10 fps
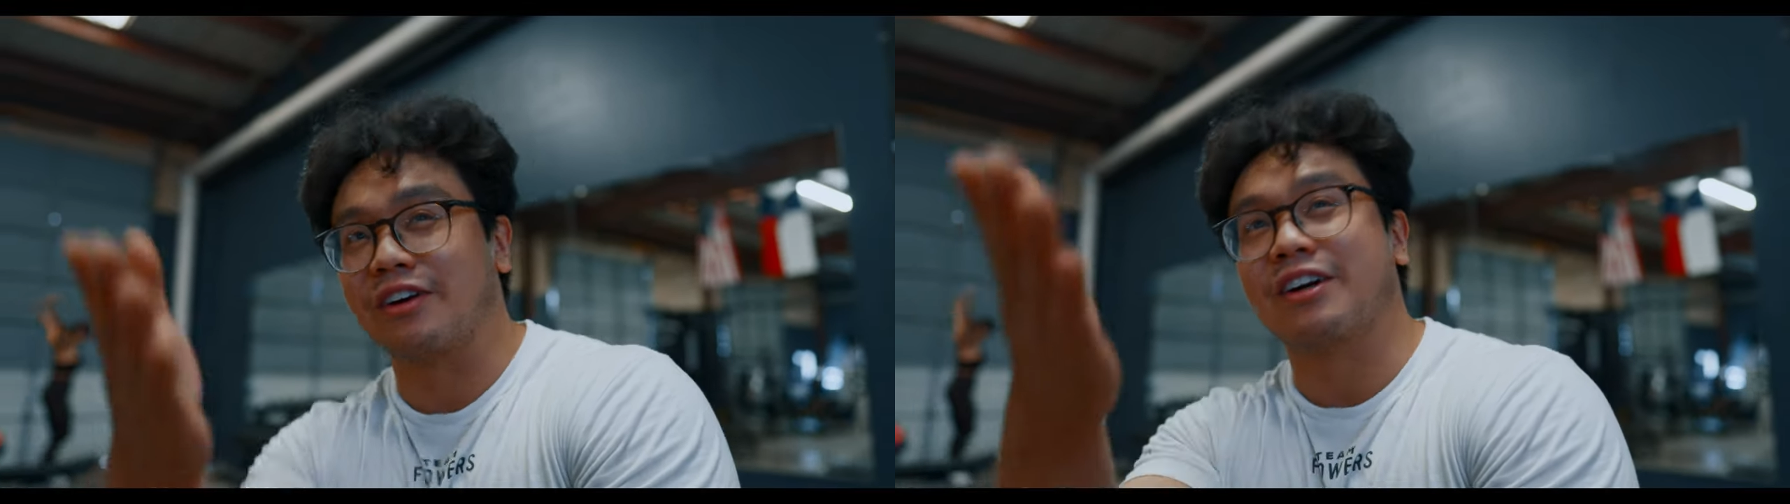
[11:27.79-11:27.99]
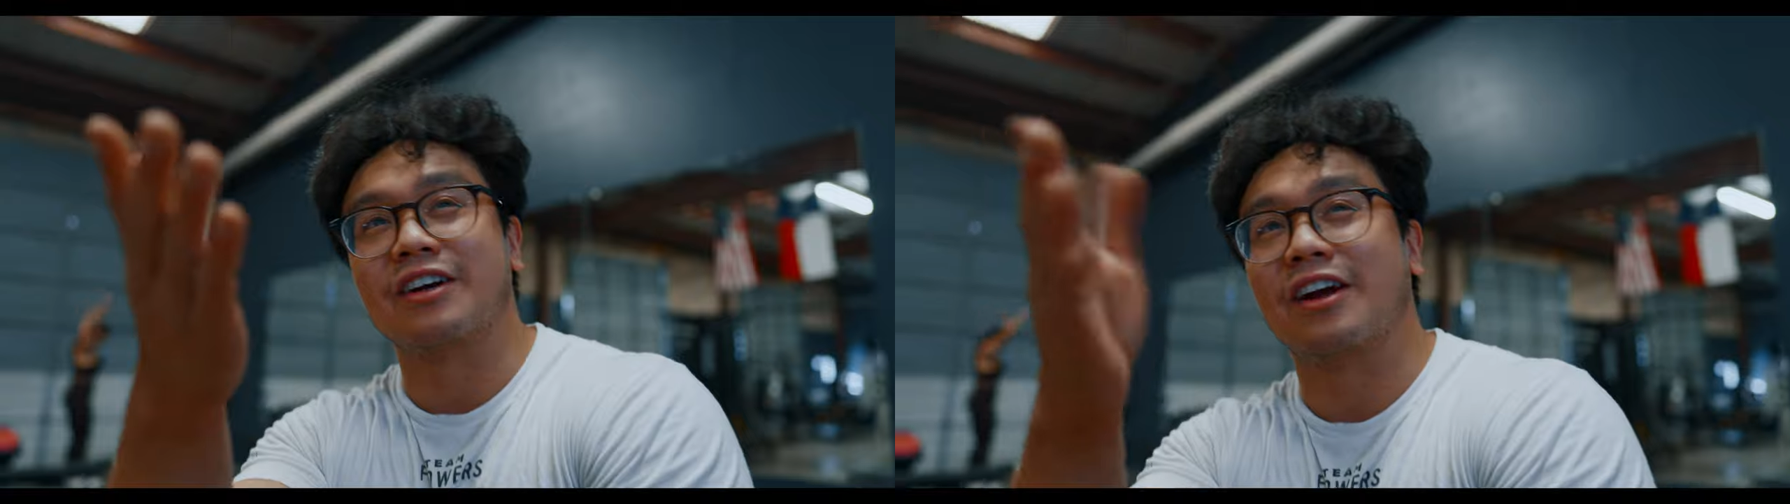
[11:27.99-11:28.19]

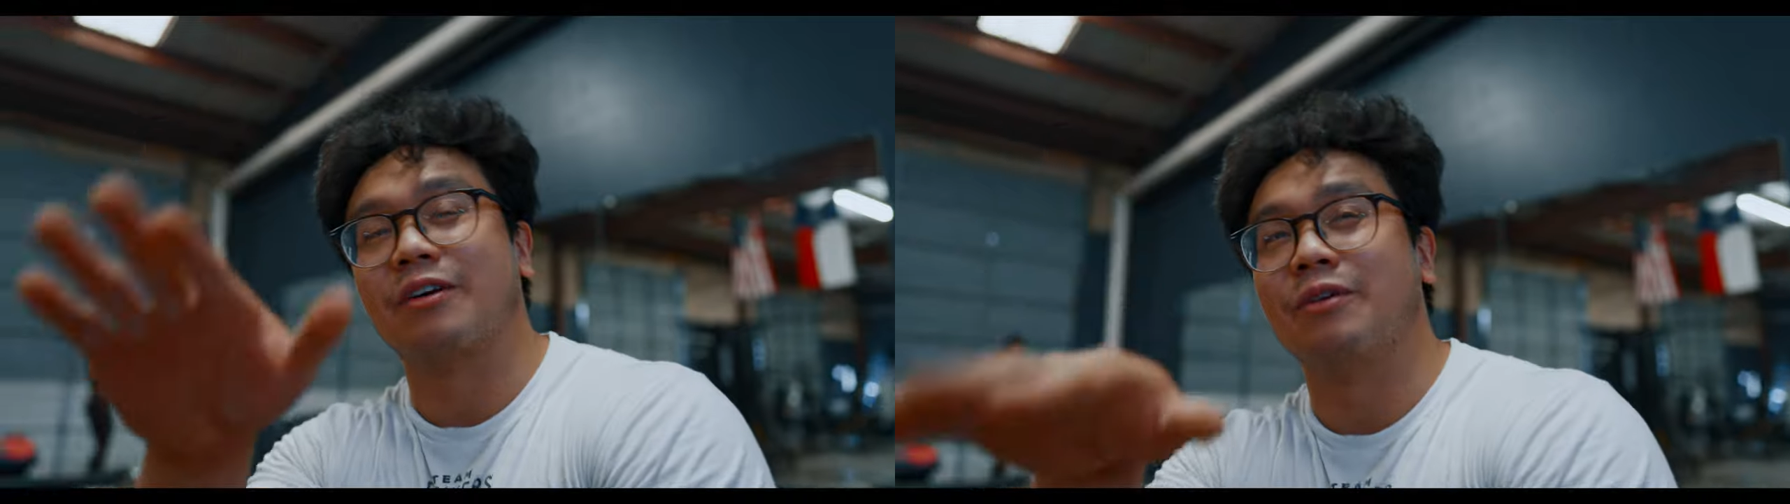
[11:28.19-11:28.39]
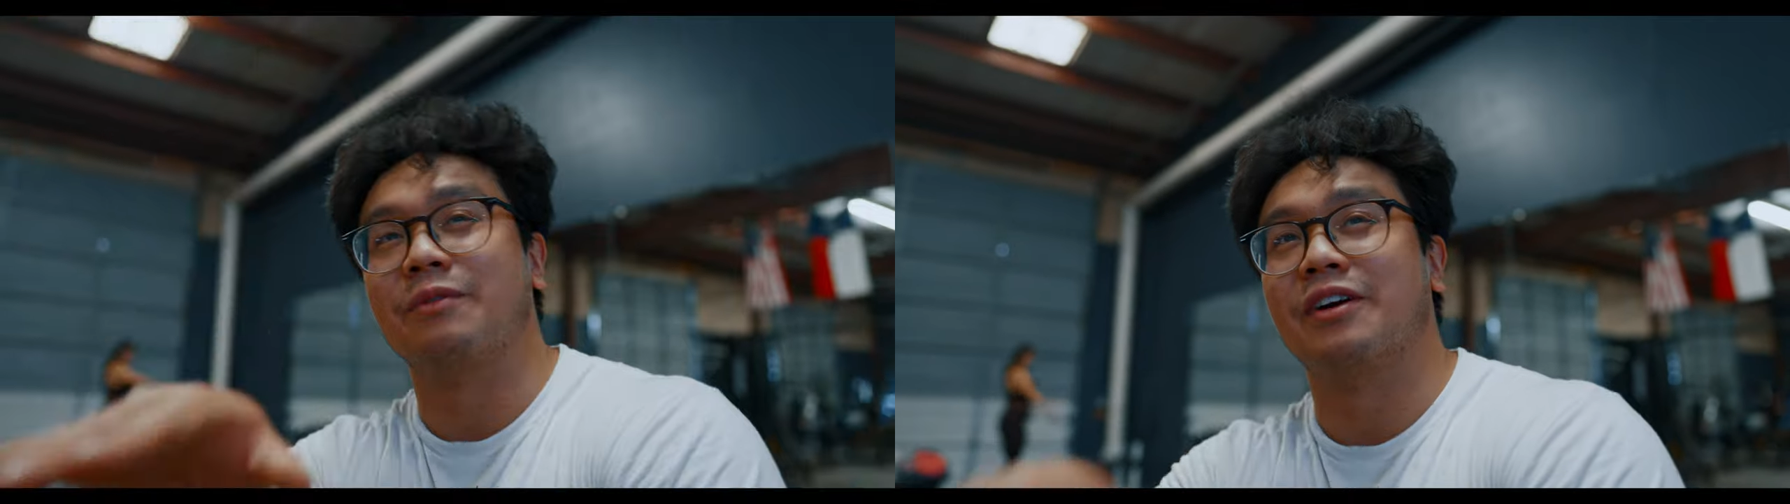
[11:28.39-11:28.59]
You're, you're not
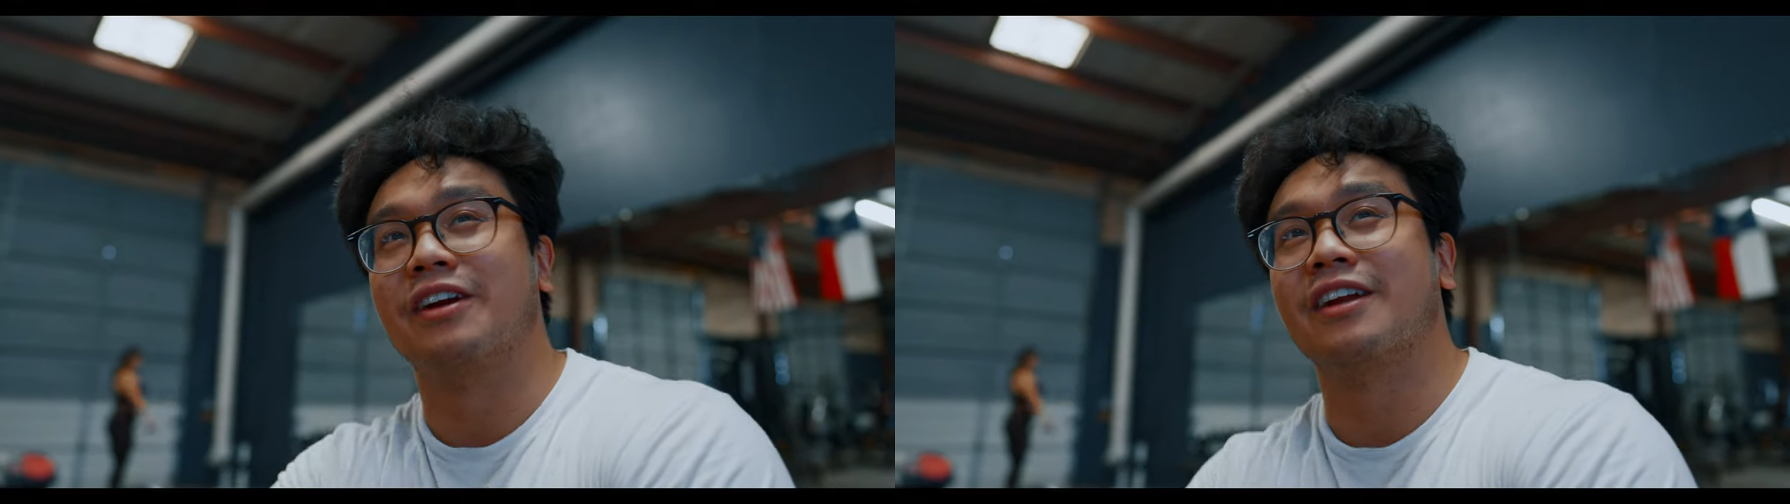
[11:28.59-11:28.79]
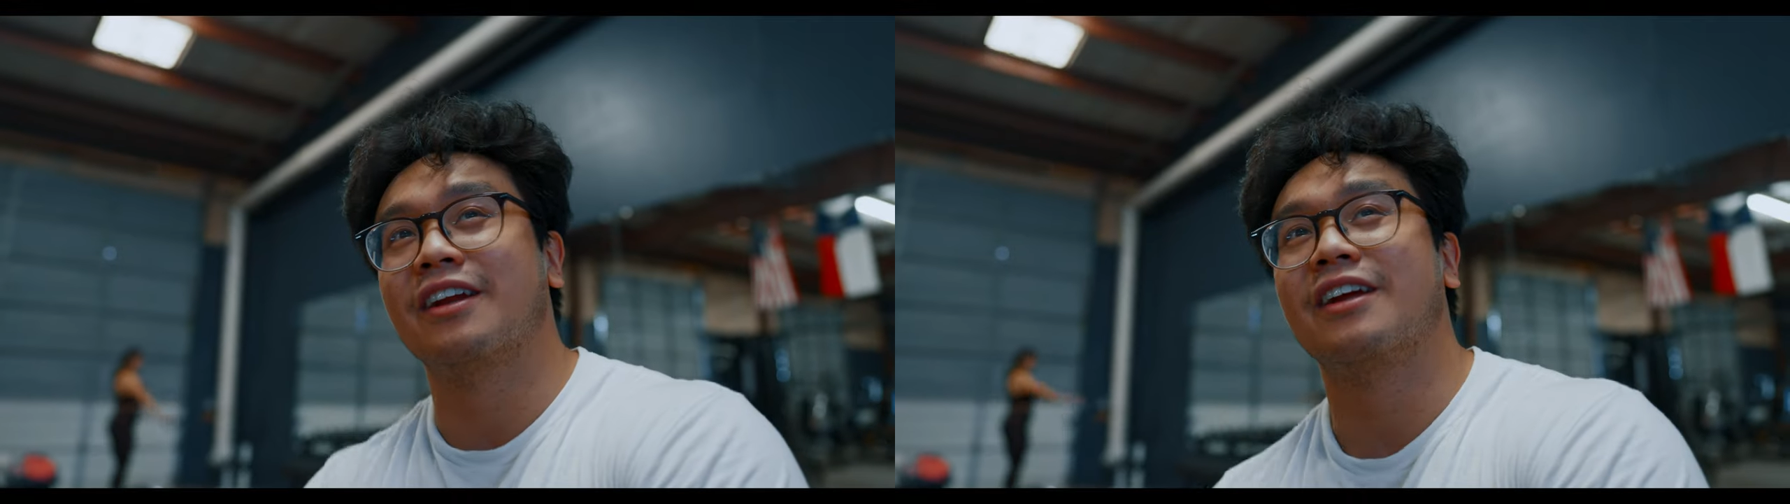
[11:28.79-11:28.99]
going with me,
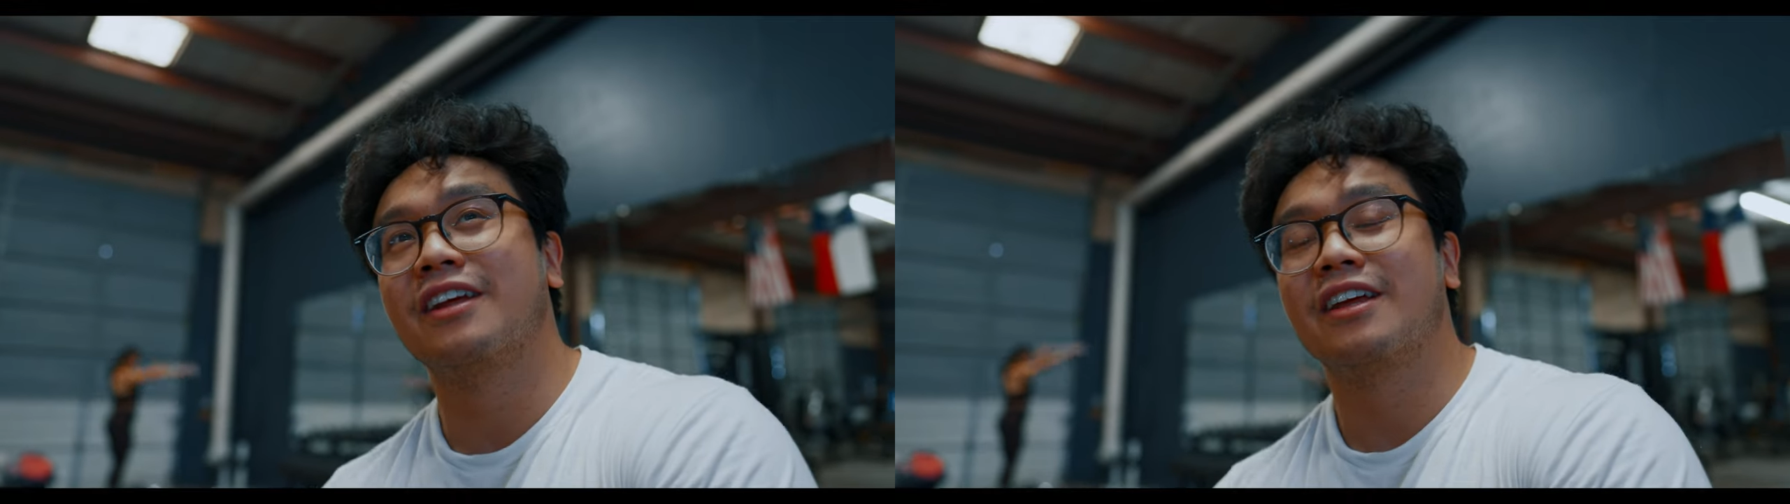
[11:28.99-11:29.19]
right? Yeah.